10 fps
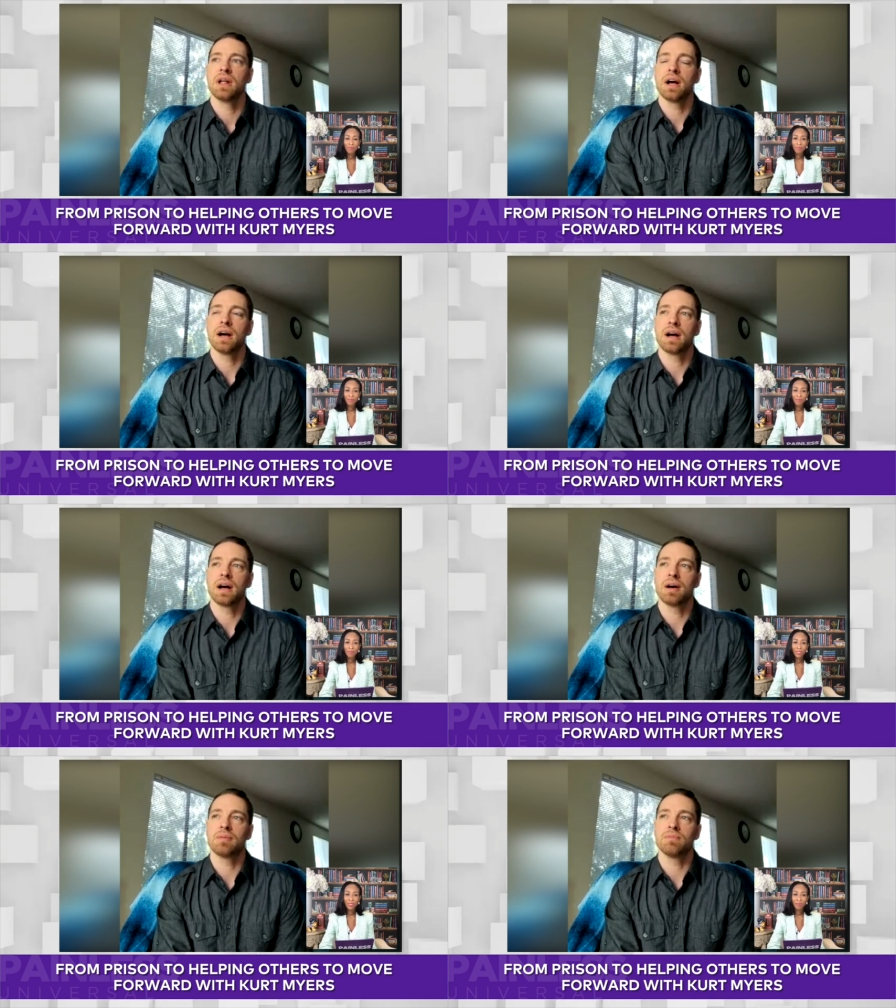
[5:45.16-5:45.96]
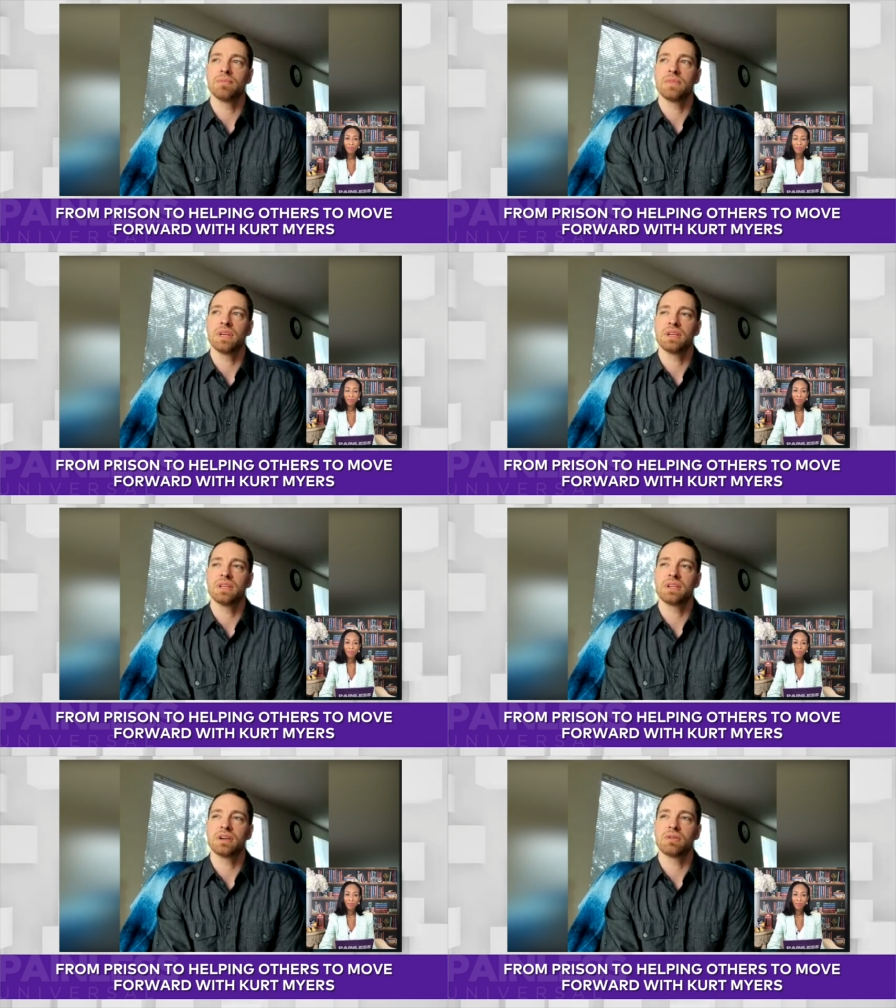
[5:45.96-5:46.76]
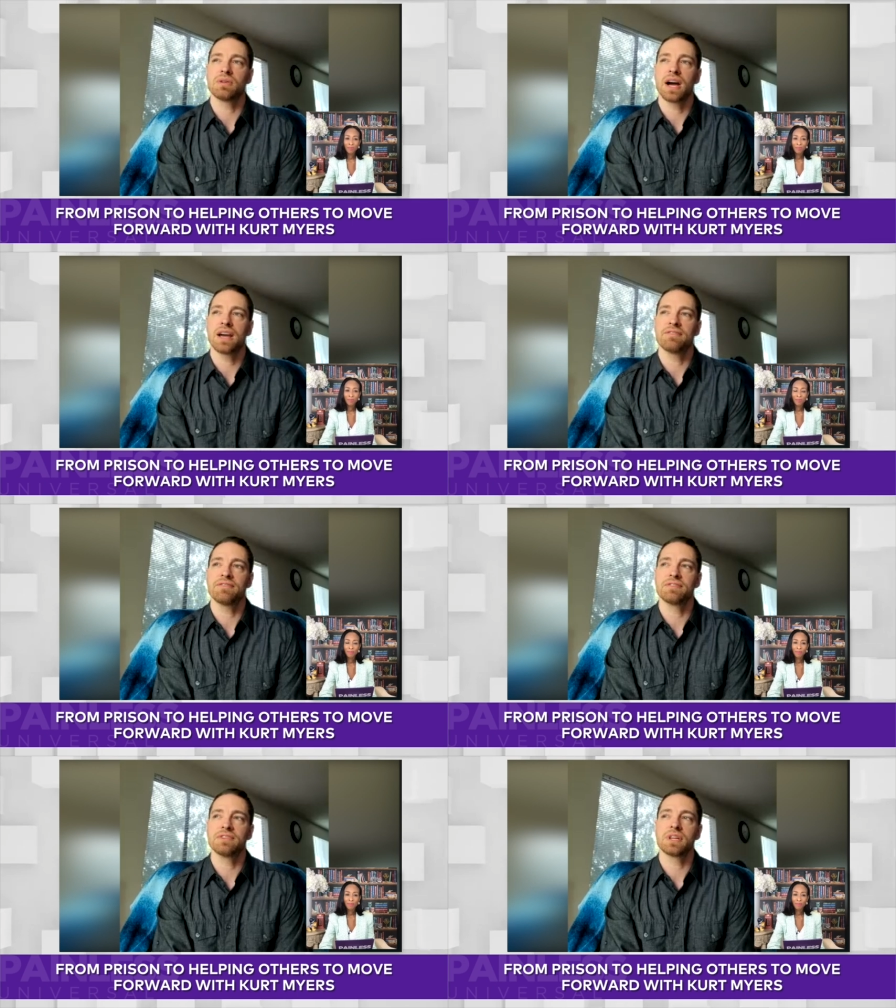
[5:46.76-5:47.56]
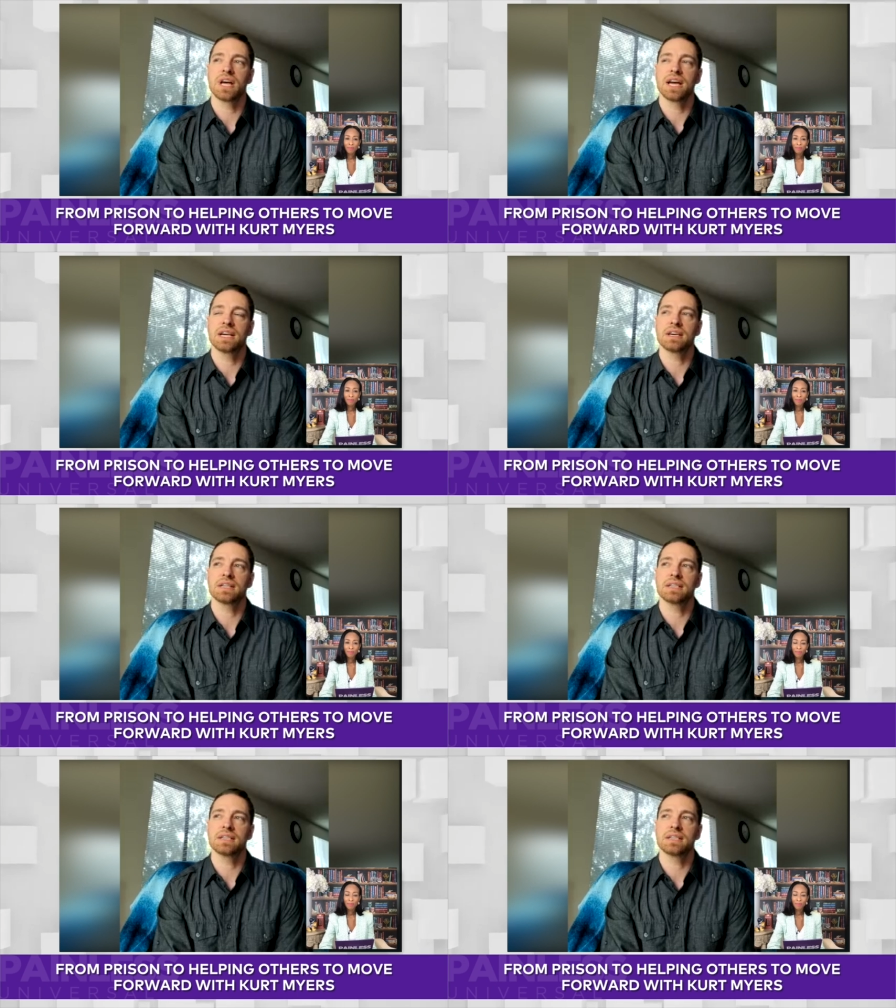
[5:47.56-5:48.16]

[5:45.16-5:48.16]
um, it, you know, I feel like,